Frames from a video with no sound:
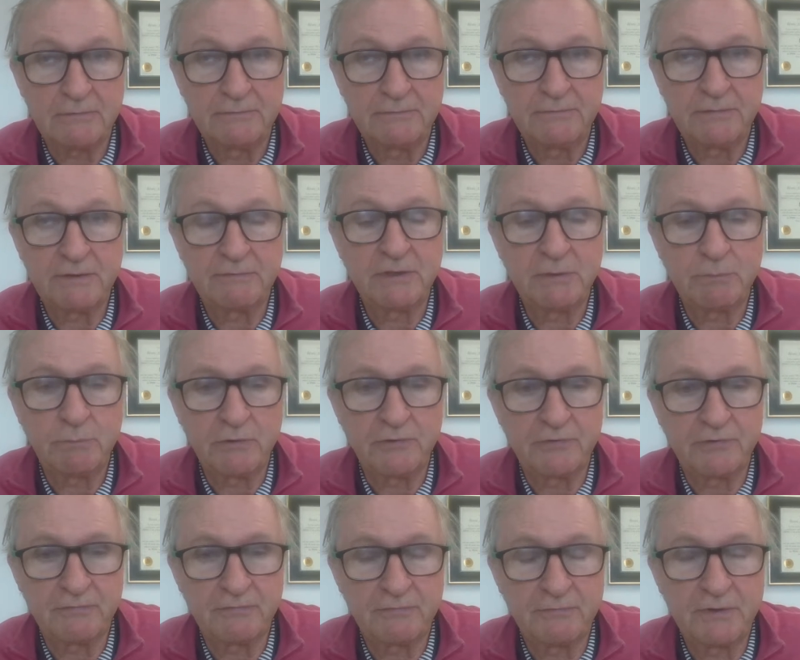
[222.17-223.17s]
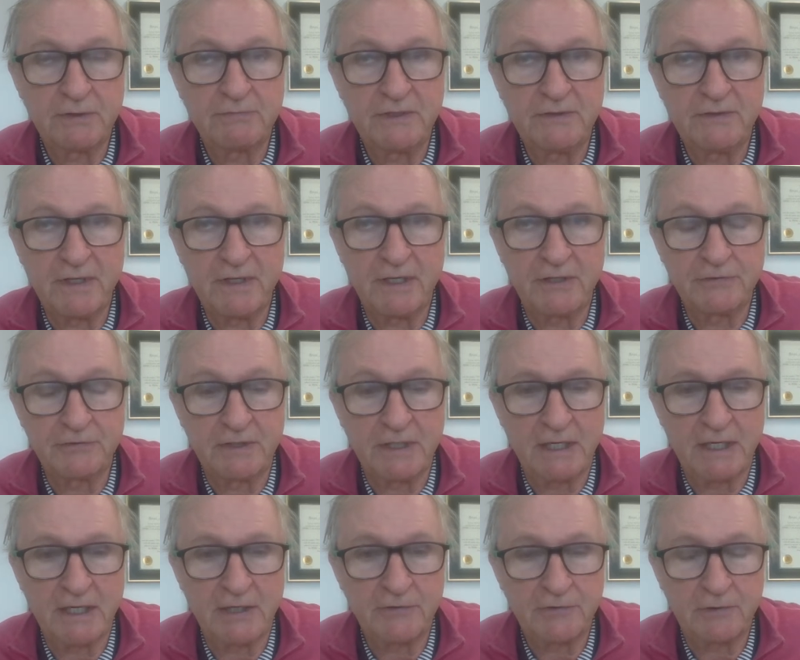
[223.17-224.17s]
50,000
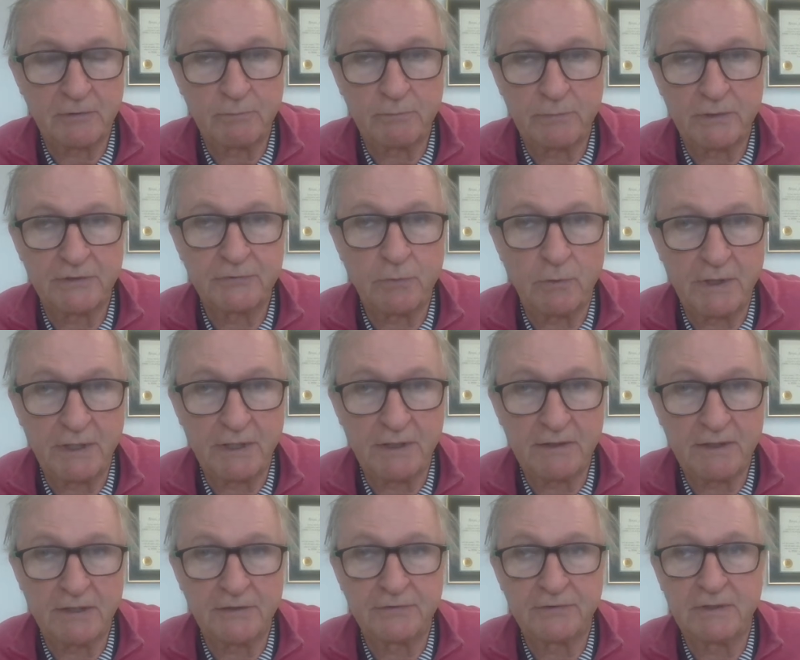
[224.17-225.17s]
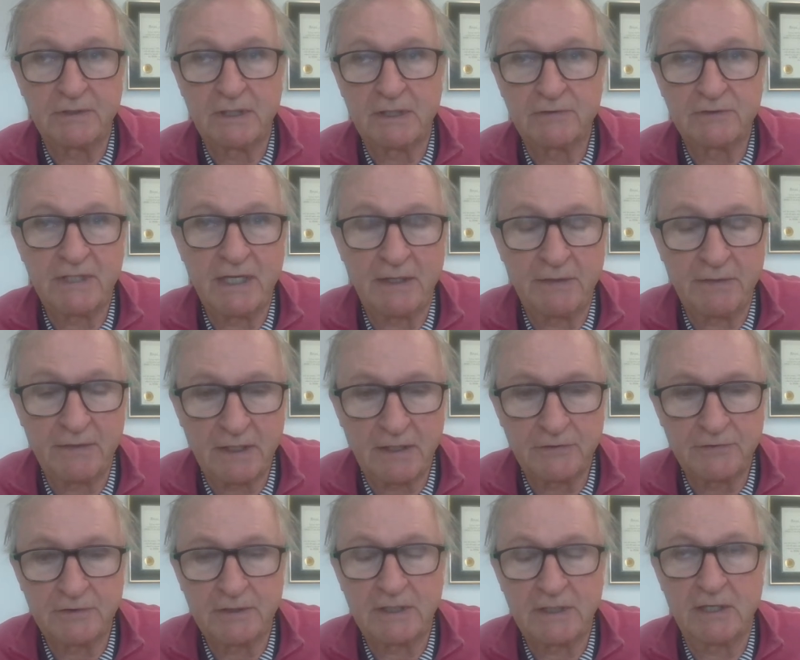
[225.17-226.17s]
cash surplus, 20,000 cash,
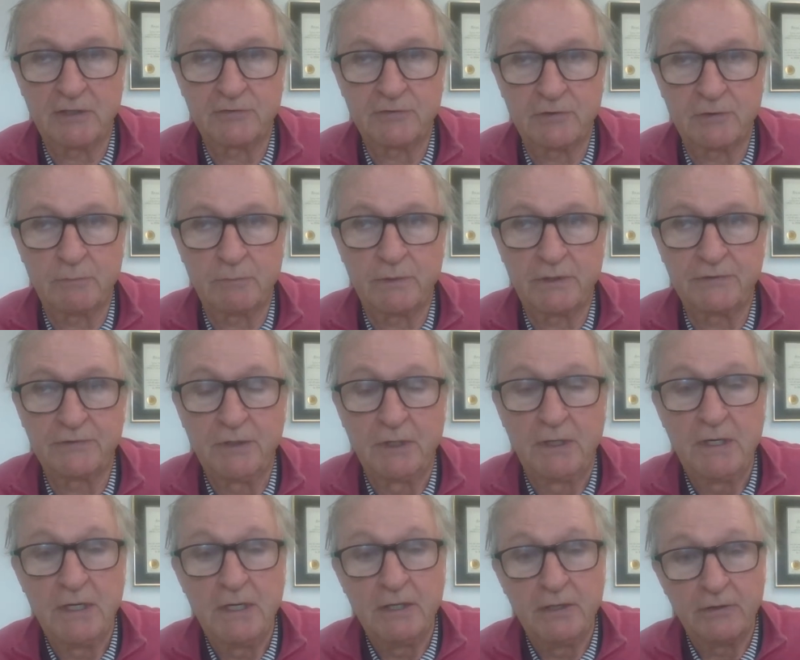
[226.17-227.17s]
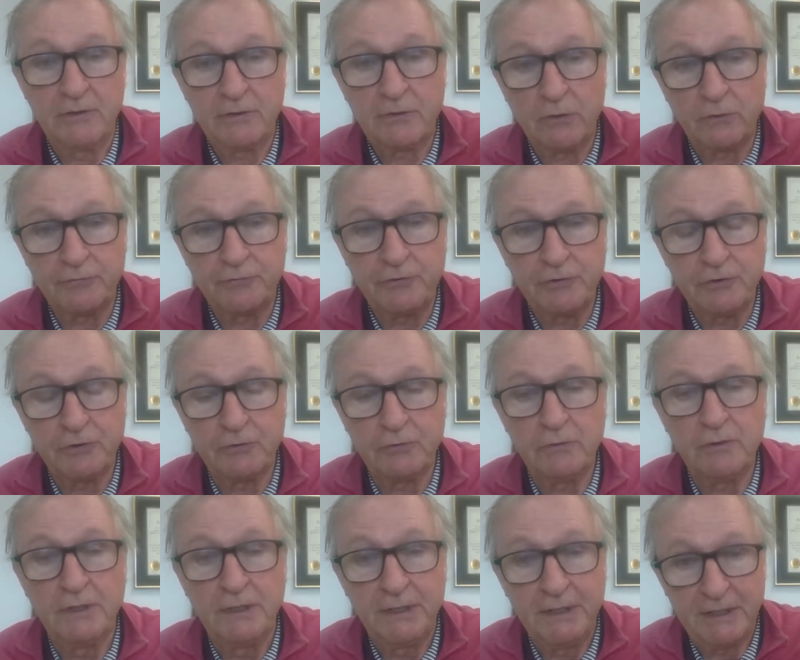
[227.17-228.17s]
10,000 cash surplus. That goes to
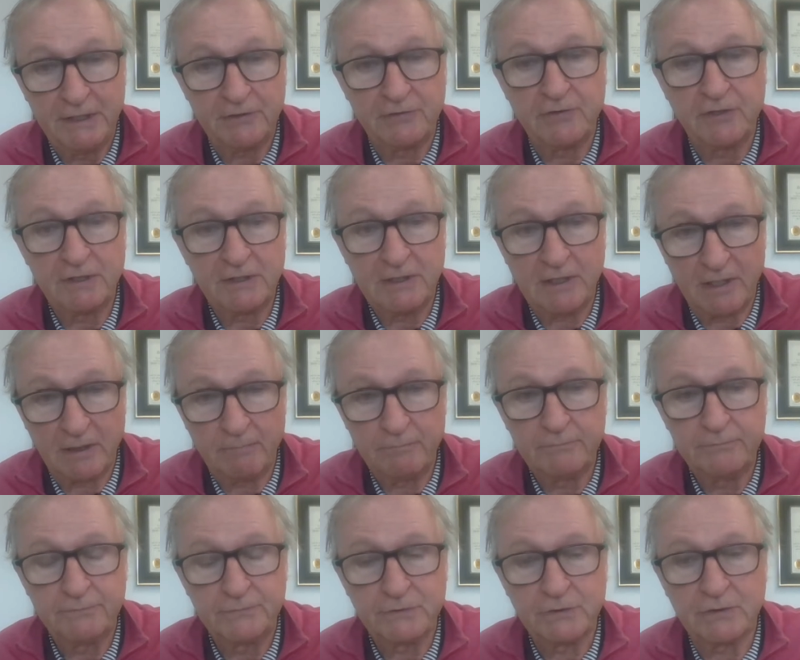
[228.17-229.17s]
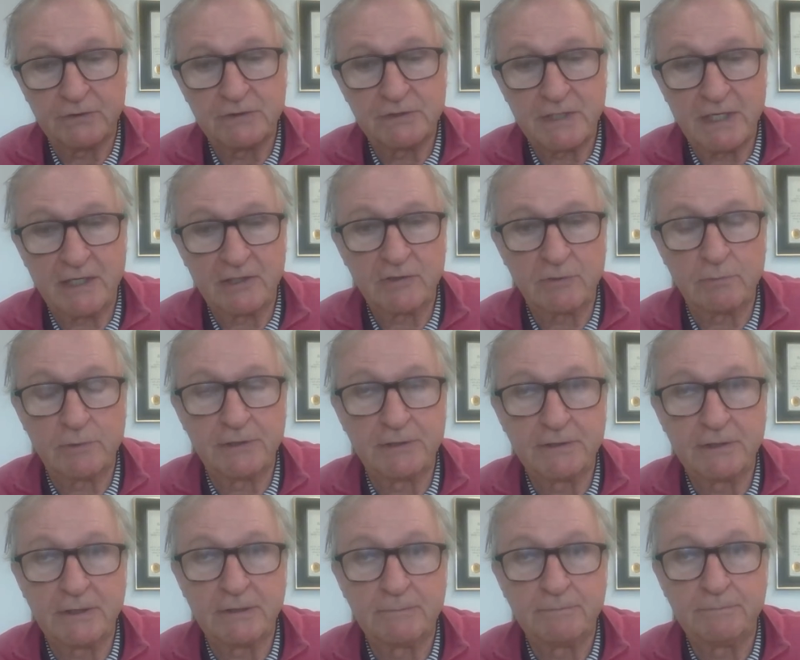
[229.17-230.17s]
you. It's income, so it's taxable
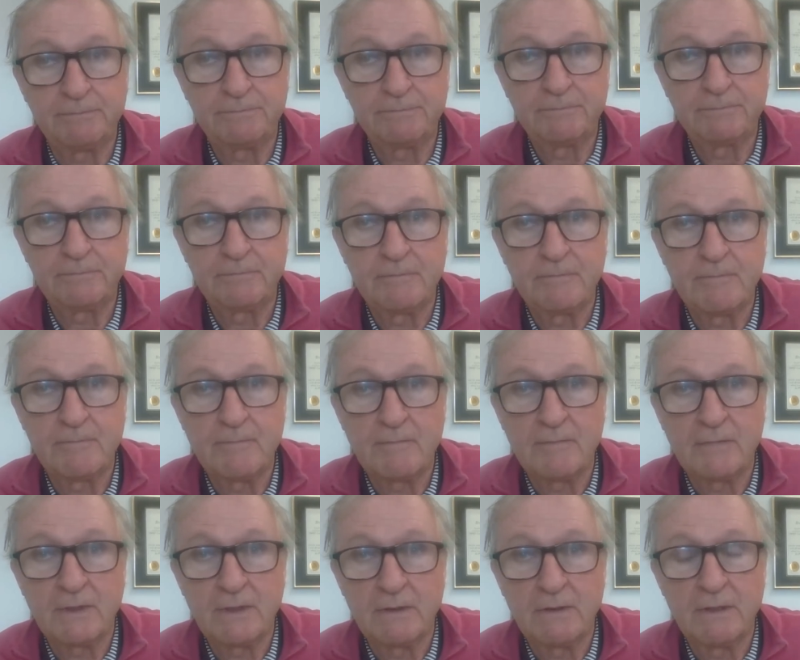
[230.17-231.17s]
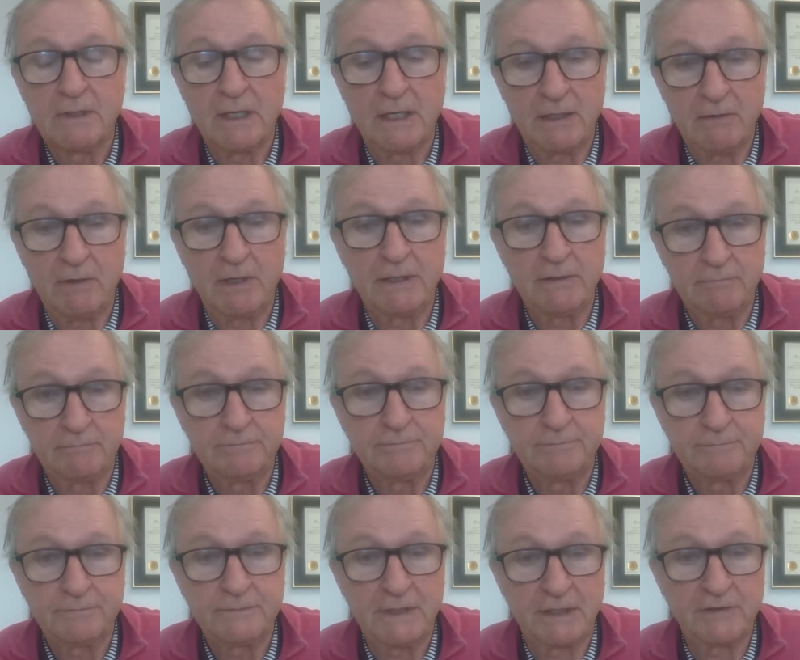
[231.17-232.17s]
income. Anyway,
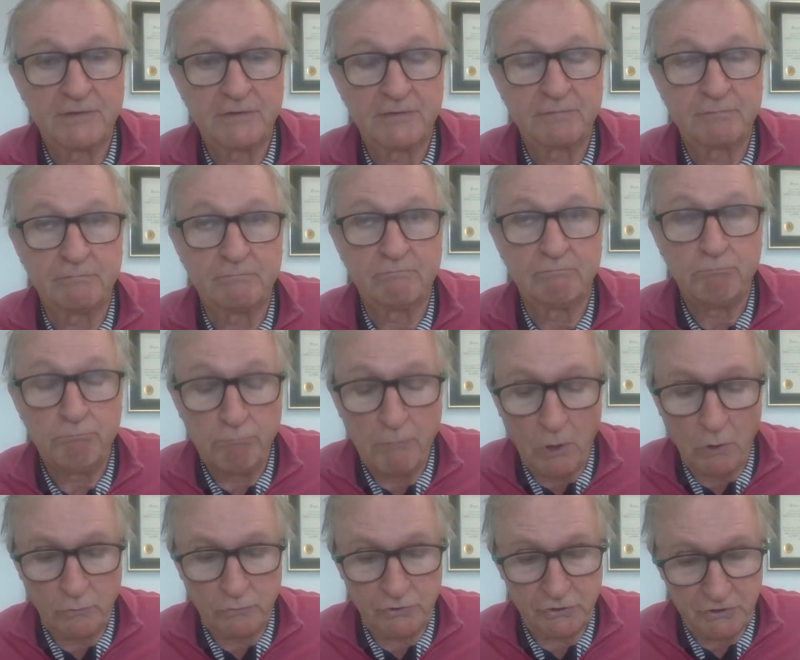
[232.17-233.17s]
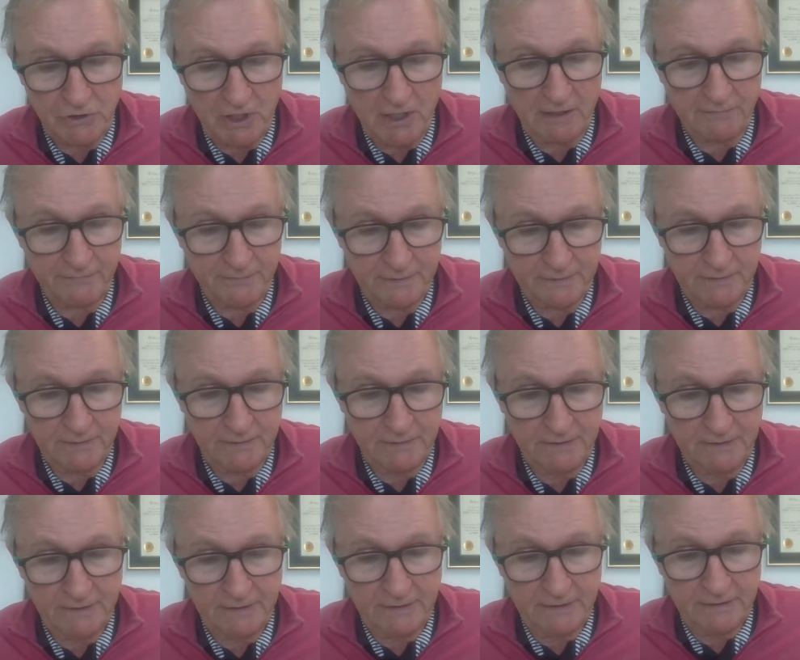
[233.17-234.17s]
that's most often
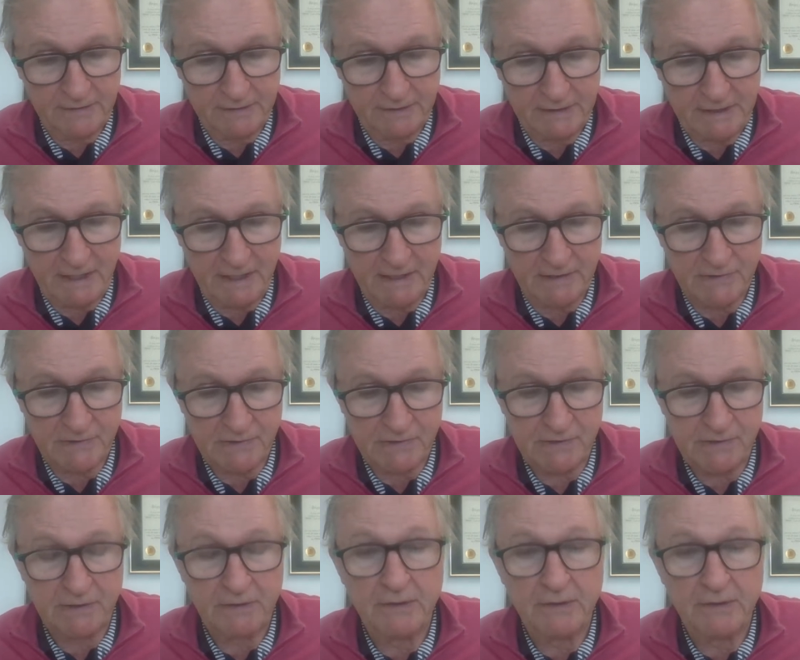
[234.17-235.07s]
the case.